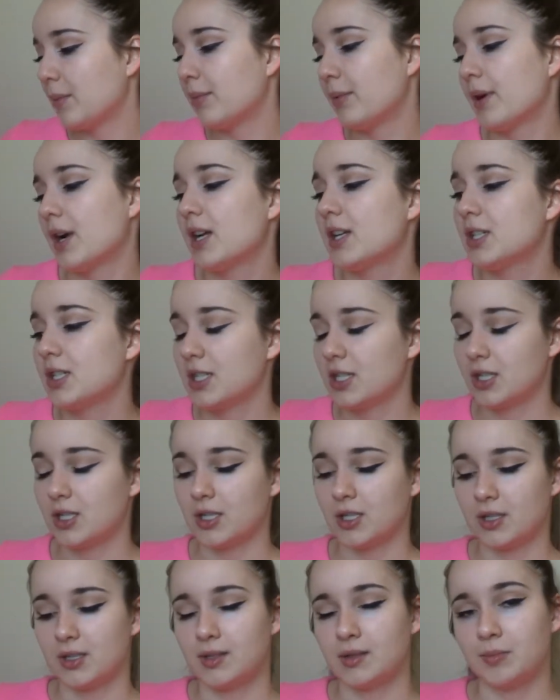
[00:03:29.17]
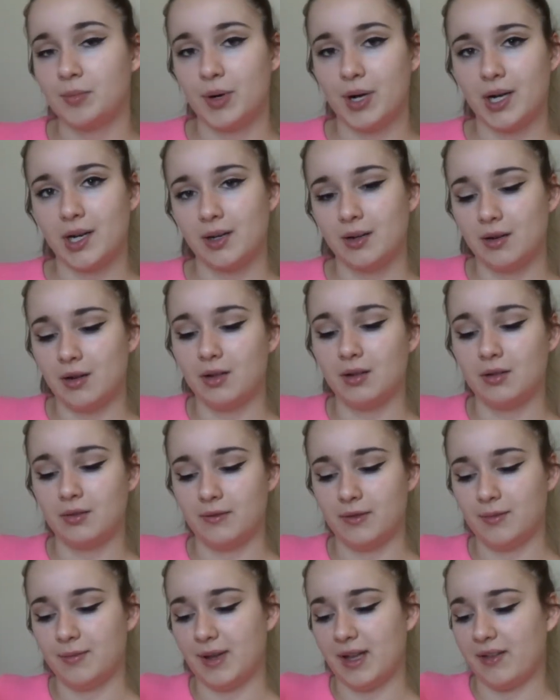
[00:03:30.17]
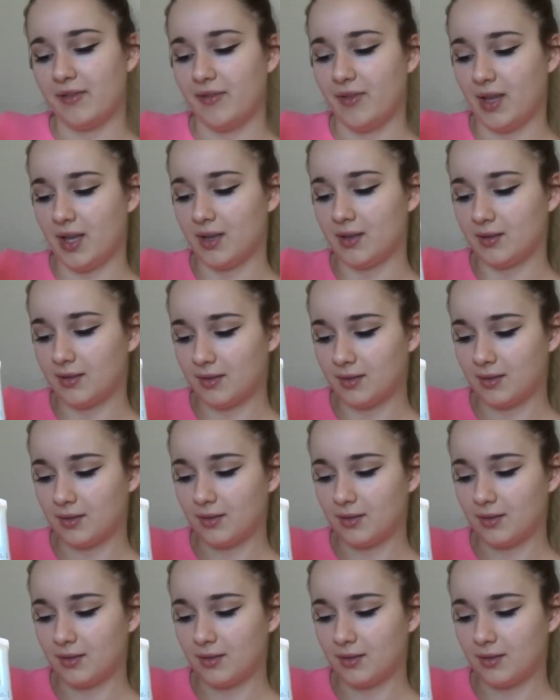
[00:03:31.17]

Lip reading: brush and just spread it all over my face.